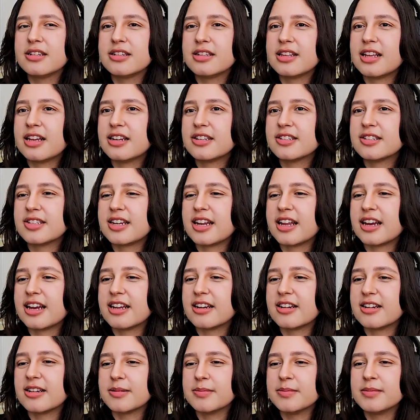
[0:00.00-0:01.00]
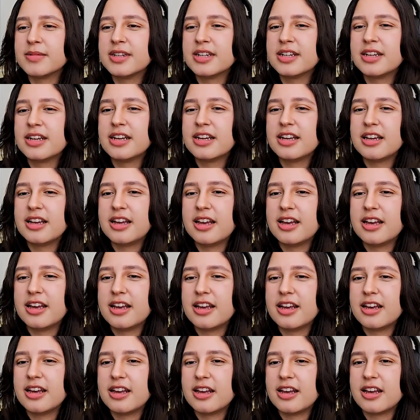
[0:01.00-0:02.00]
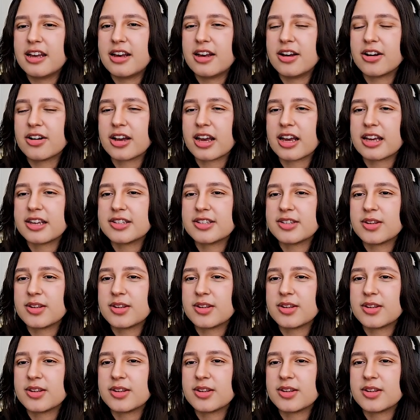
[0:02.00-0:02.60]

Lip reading: That doesn't add up. Okay,